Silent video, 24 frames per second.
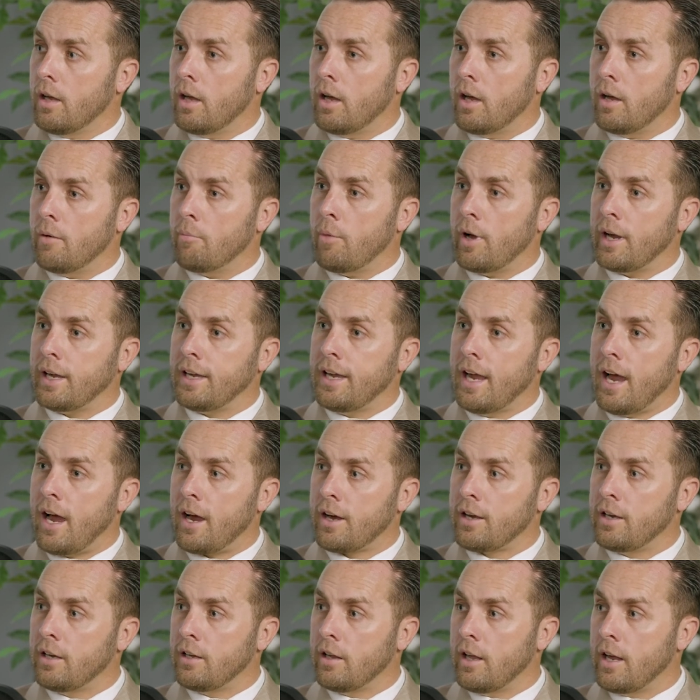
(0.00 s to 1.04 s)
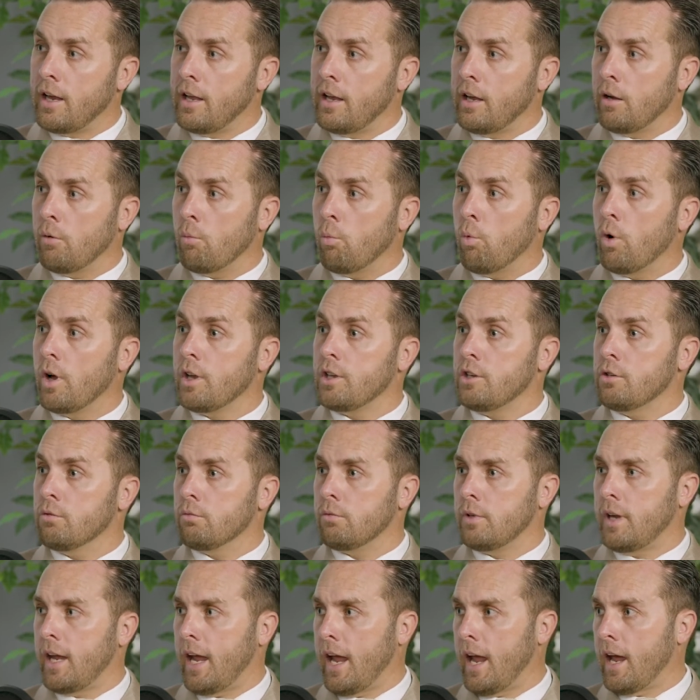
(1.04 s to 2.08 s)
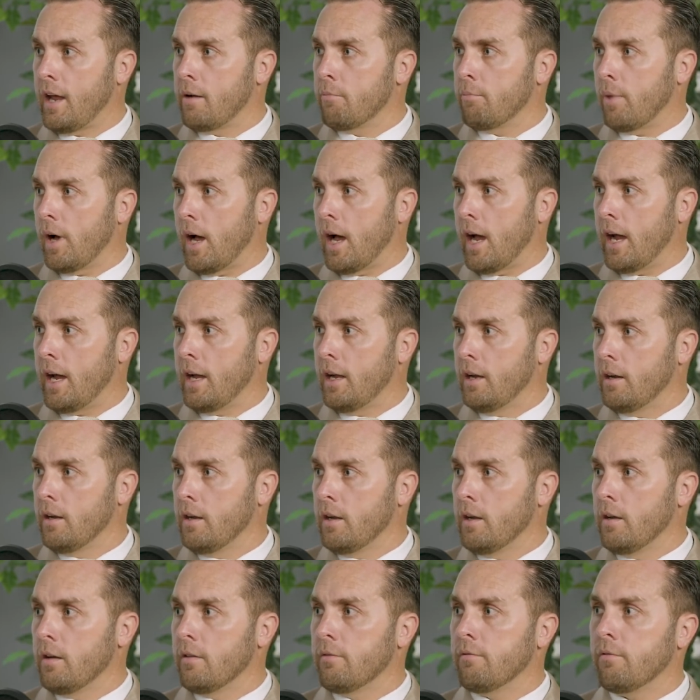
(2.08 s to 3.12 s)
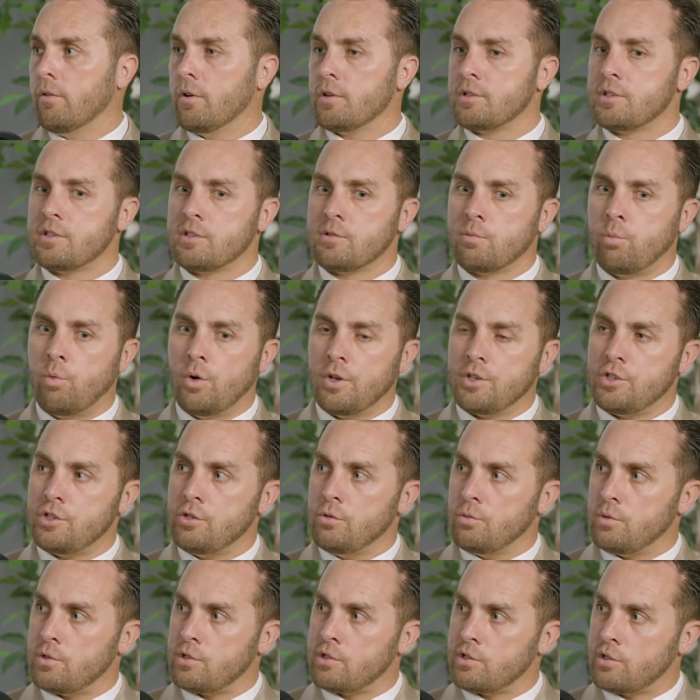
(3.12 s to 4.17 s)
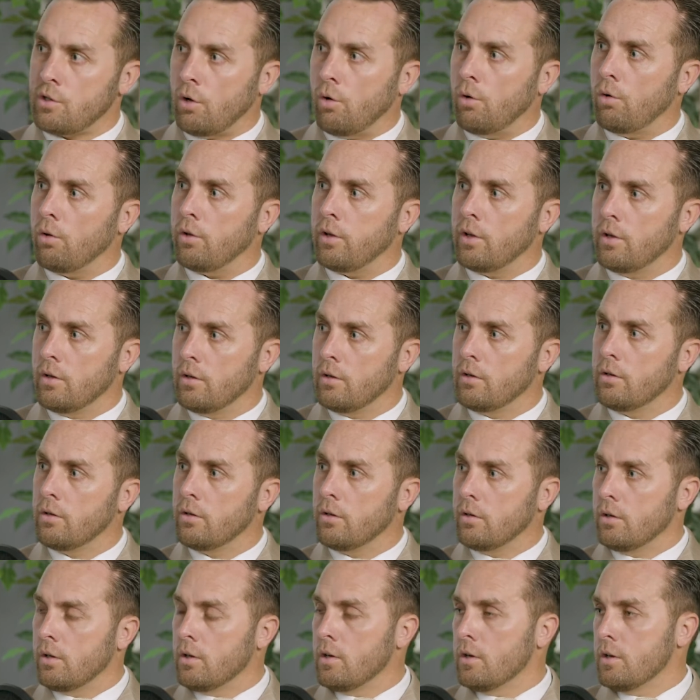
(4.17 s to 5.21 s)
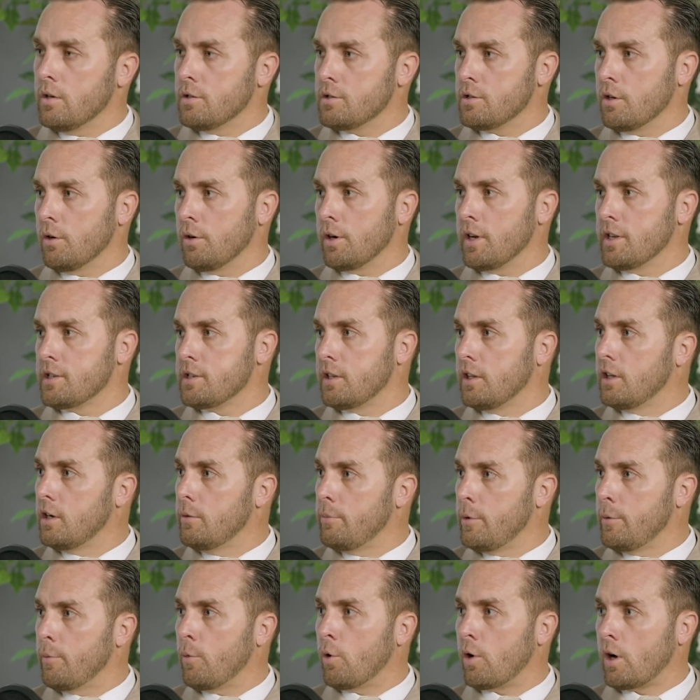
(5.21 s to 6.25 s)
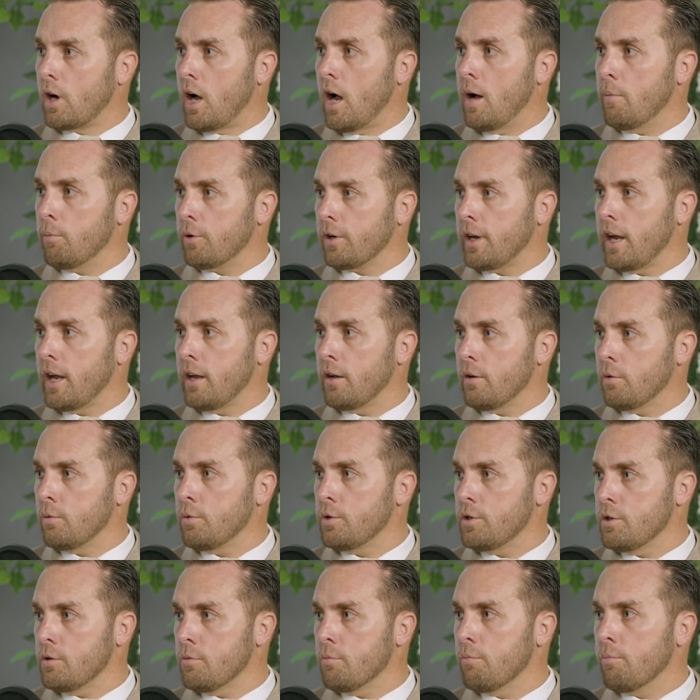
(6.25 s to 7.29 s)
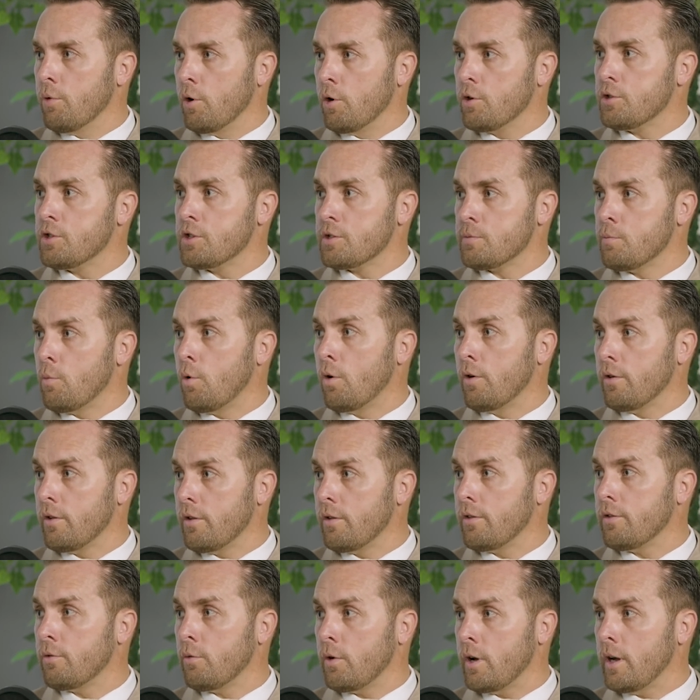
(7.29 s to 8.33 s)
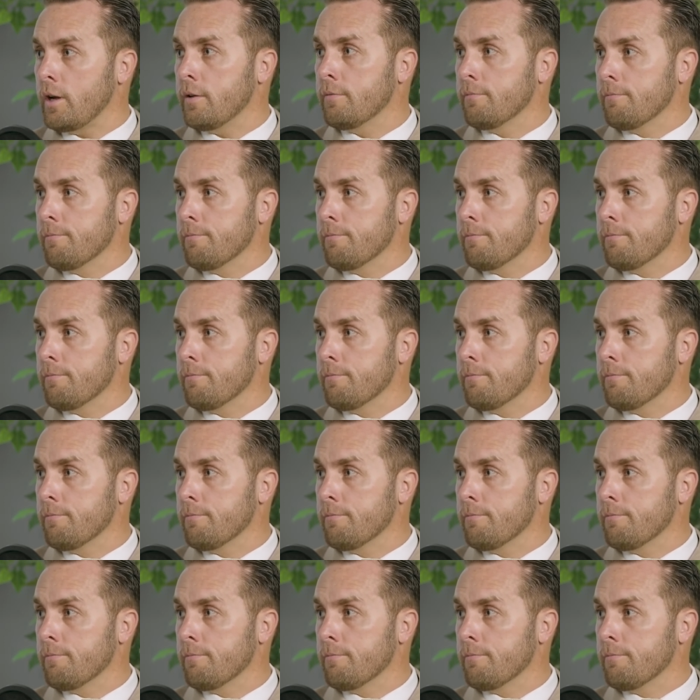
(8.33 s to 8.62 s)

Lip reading: By calculating what you can buy versus what you sold. So it gets a little bit more complicated when you purchase more than 3.